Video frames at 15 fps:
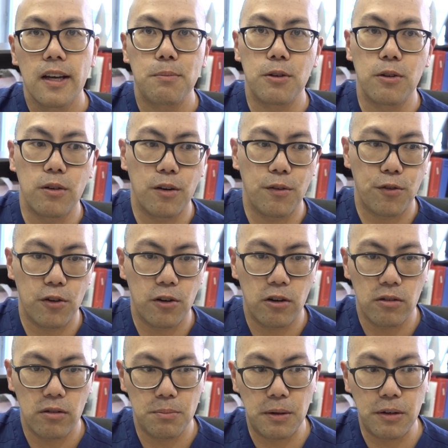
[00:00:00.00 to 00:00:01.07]
Been doing it
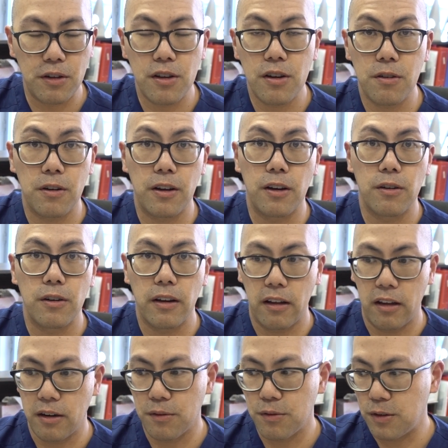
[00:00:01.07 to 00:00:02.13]
for about a year now,
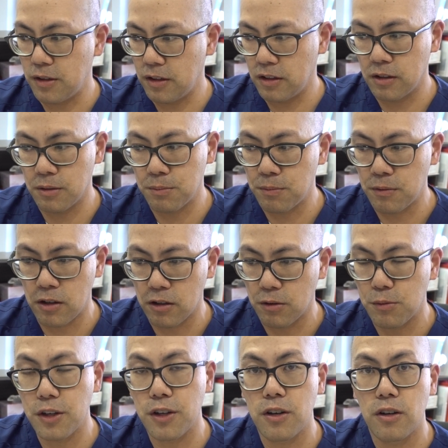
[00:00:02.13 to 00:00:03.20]
and I'm seeing them on
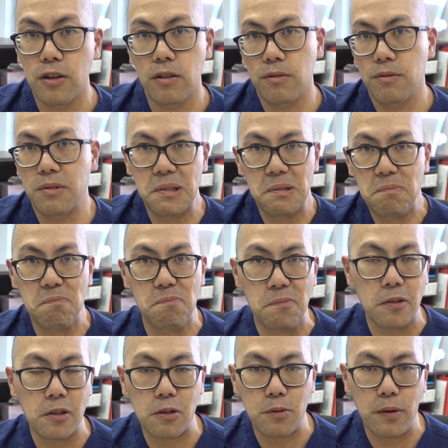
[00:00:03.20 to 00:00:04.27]
recall. They
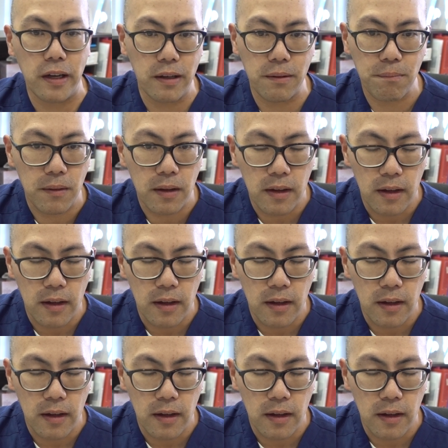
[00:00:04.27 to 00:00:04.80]
look great.